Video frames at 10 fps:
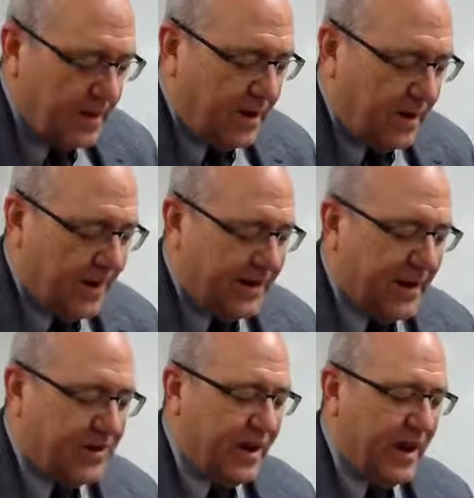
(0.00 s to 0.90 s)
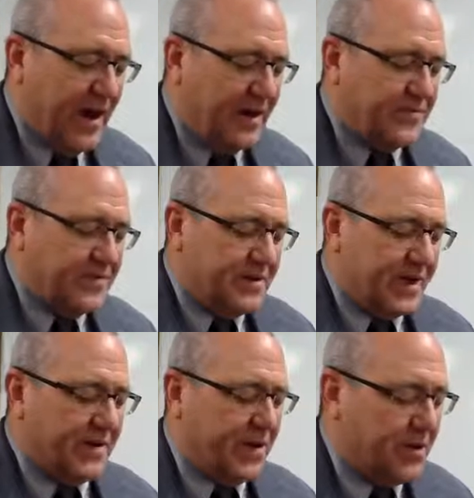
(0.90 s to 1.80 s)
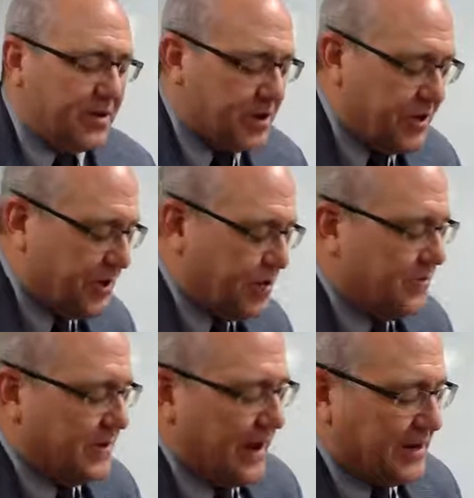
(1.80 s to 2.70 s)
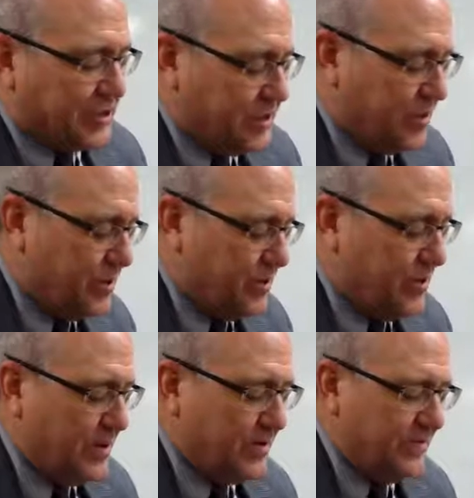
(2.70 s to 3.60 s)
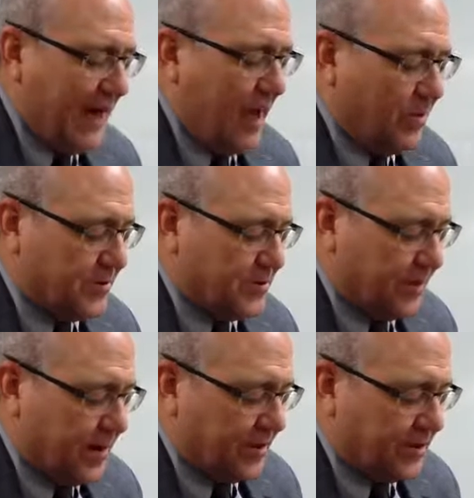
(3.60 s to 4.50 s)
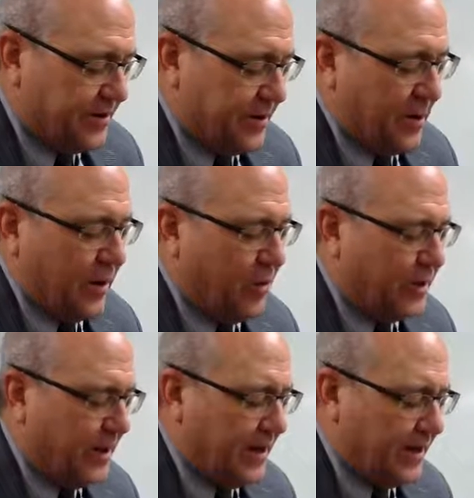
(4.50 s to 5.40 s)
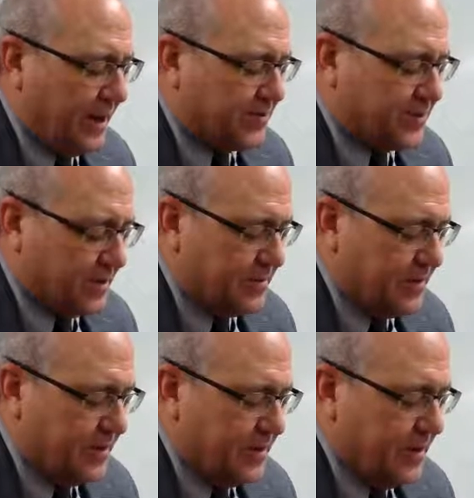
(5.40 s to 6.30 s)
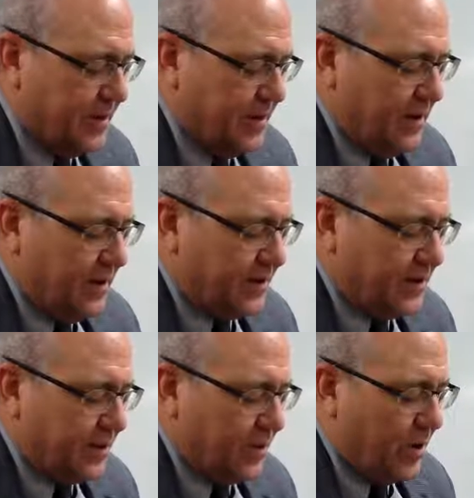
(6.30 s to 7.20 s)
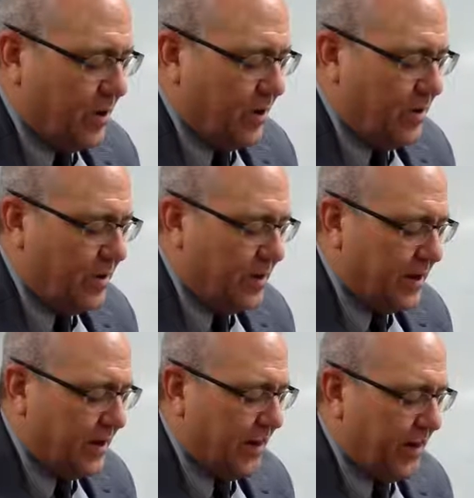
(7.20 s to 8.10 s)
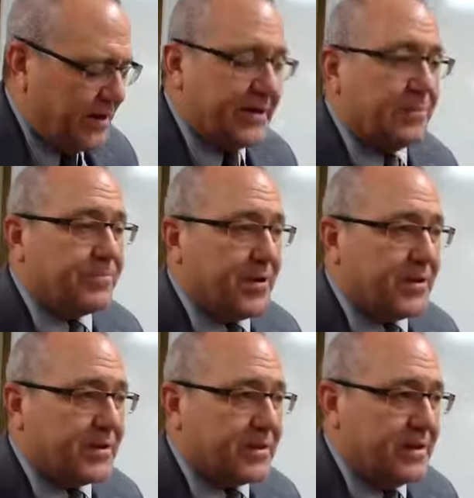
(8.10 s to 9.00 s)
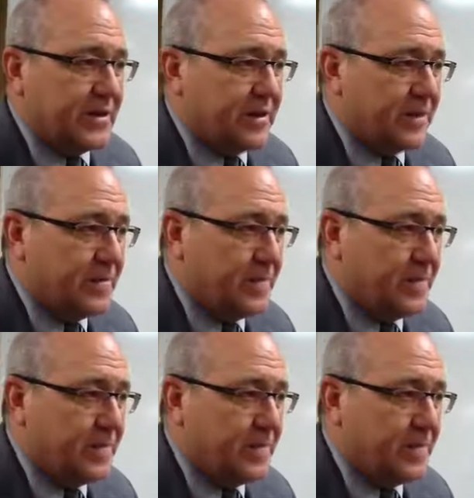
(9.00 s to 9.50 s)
All right, now notice here you've got two vowels together, an iota and an epsilon, and then a rho and a diphthong at the end.